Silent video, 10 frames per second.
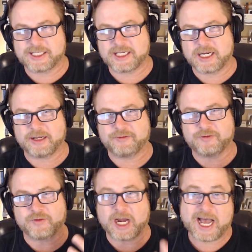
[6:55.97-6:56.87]
necessarily
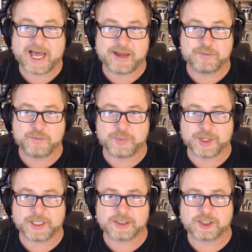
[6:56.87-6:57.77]
fried,
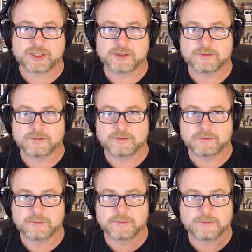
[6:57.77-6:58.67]
but it's
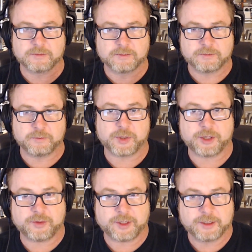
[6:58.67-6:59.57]

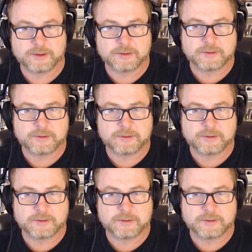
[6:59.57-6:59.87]
buttery.